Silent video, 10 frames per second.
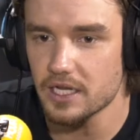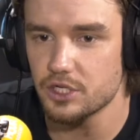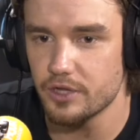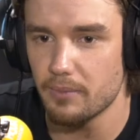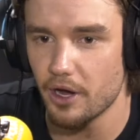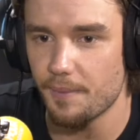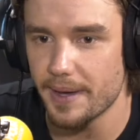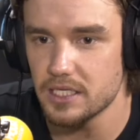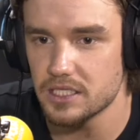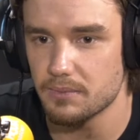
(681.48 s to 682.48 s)
that's hmm. who they might have
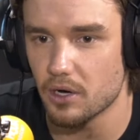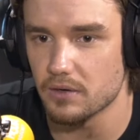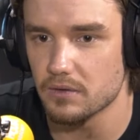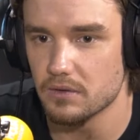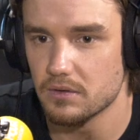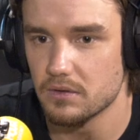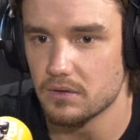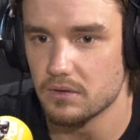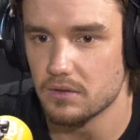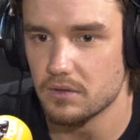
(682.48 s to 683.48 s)
based him on.
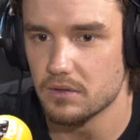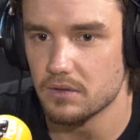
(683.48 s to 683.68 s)
what Elon